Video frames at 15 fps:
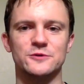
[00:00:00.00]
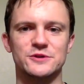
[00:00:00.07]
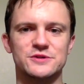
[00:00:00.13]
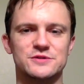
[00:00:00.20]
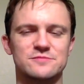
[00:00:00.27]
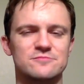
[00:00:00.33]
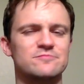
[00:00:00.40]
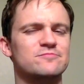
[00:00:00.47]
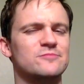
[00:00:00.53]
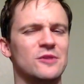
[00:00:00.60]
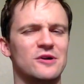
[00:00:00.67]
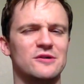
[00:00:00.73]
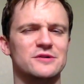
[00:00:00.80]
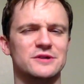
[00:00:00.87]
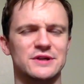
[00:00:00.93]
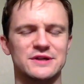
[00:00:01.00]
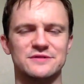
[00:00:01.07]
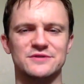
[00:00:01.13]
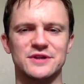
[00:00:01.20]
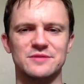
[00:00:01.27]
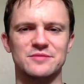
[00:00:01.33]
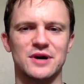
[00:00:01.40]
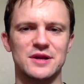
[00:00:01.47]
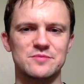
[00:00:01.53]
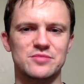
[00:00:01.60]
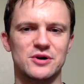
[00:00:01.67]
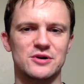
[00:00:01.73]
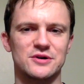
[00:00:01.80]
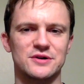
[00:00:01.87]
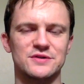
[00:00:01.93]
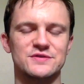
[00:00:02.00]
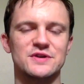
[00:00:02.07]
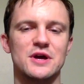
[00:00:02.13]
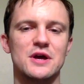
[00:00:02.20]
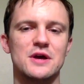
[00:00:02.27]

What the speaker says: which ought to give anybody pause.